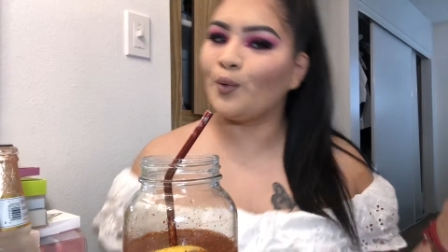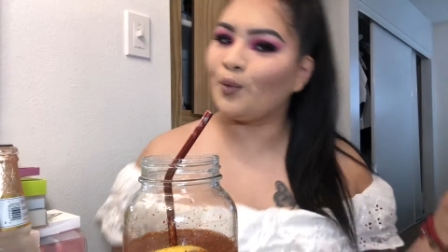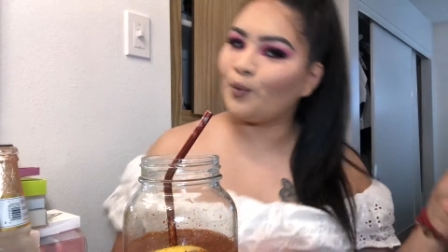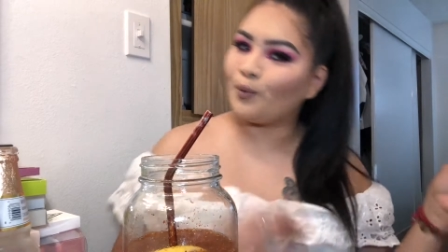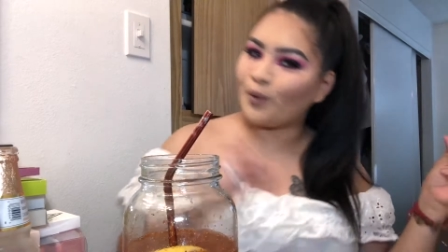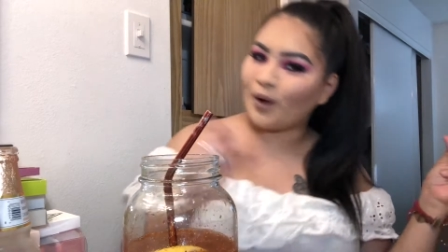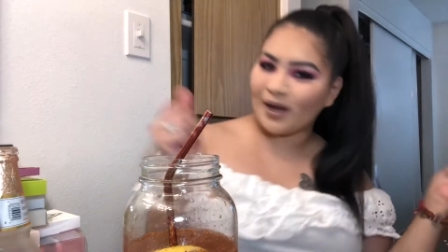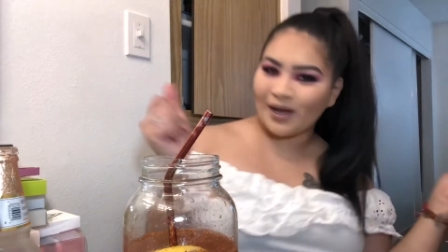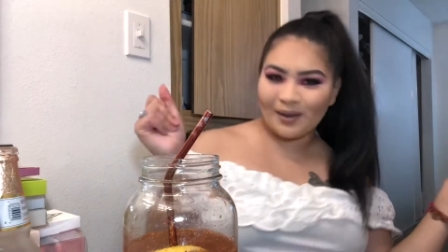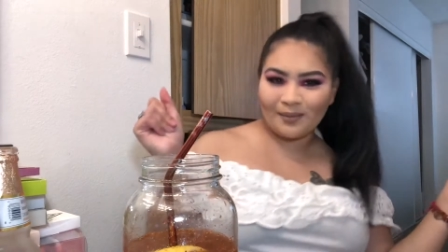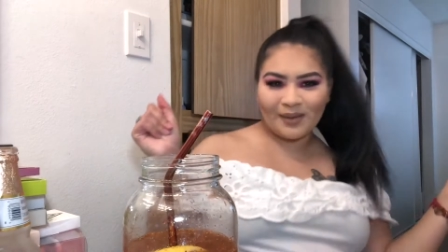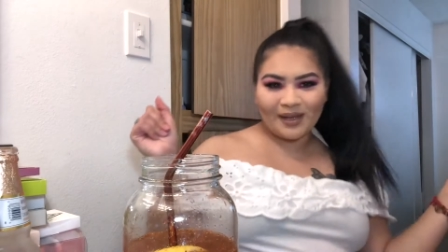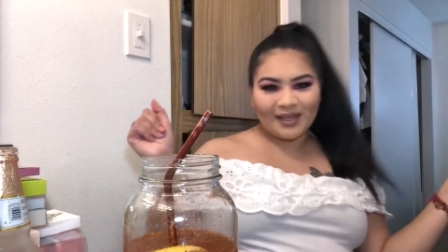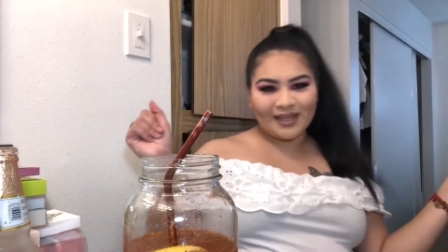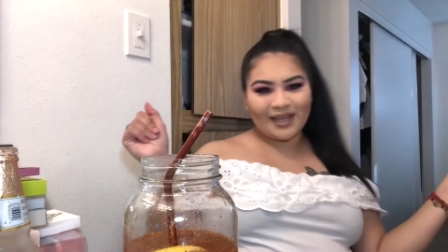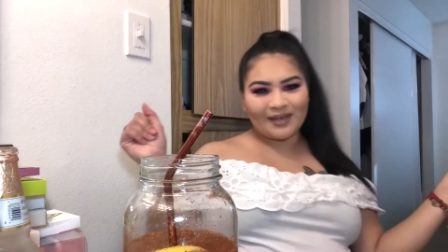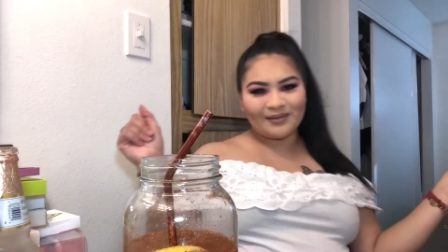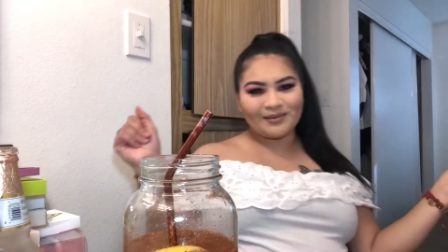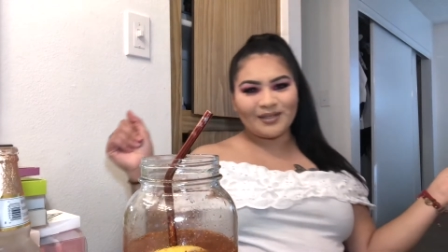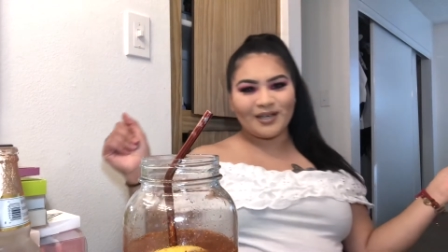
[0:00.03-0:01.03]
welcome my
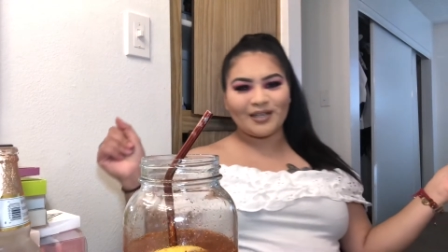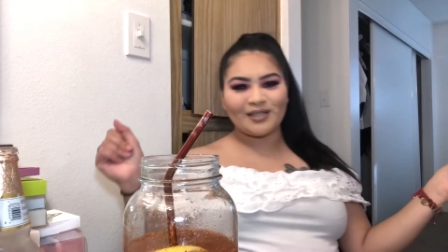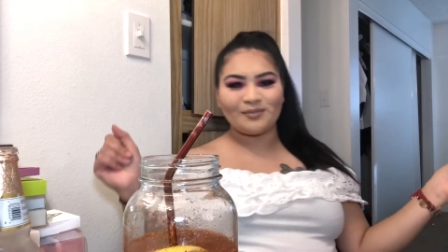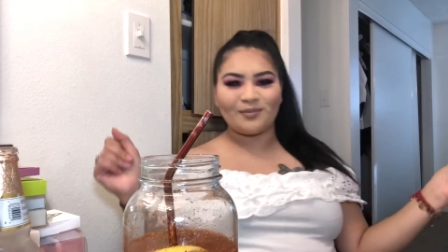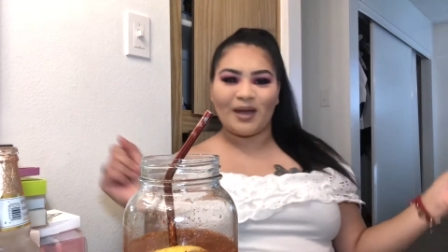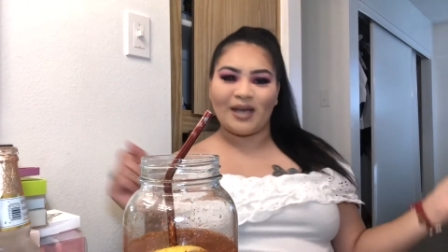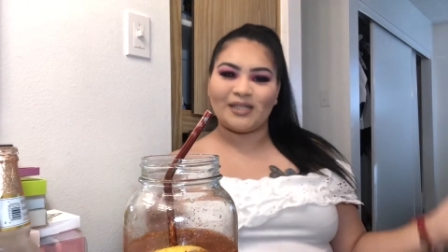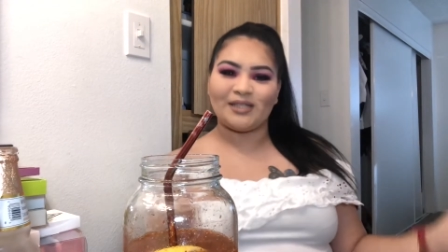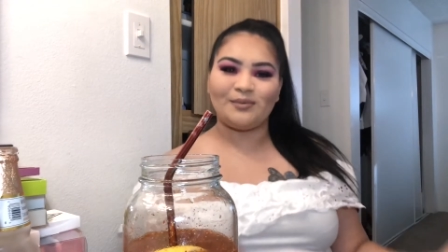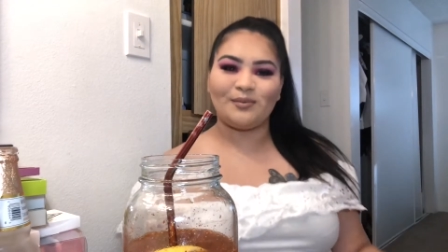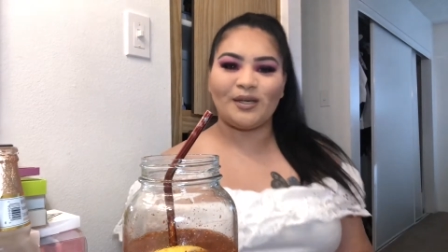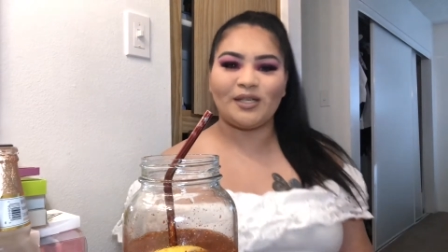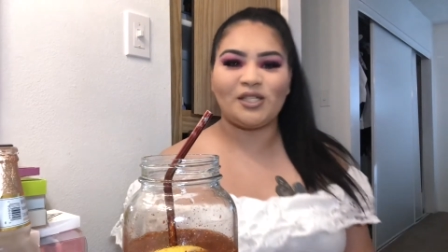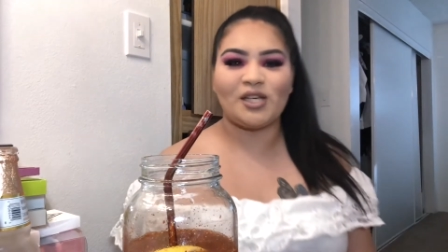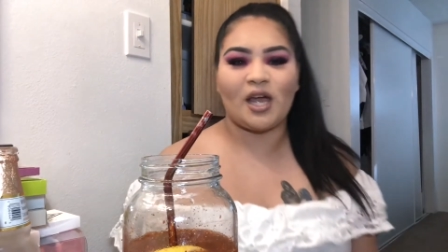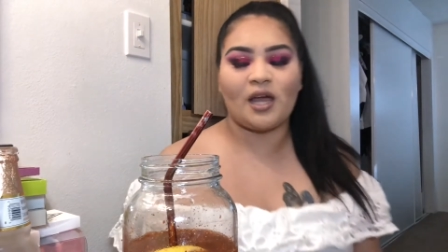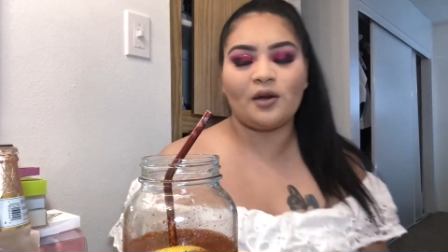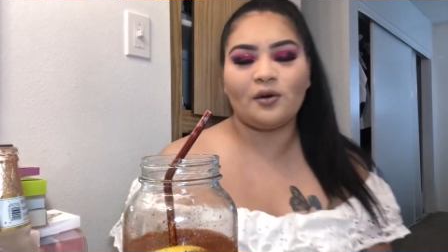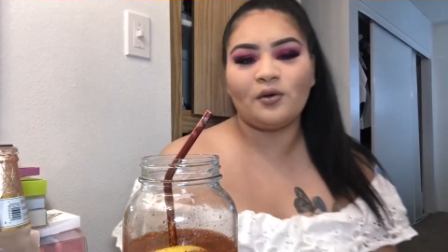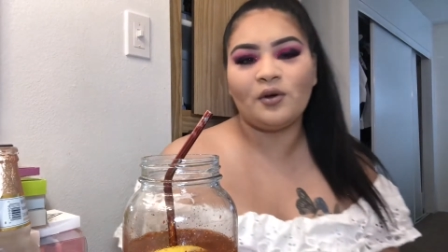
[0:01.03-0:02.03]
glanzollas back to my
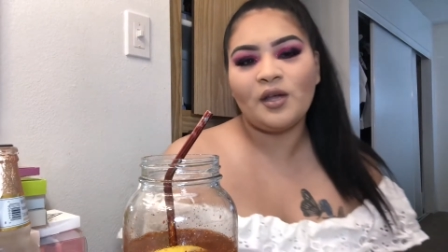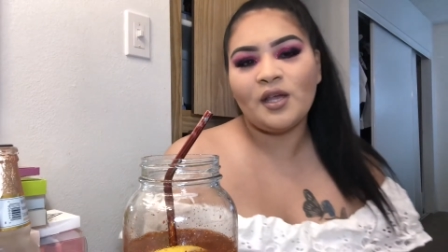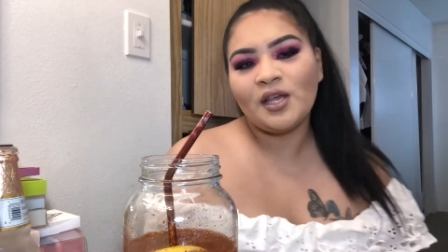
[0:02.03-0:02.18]
channel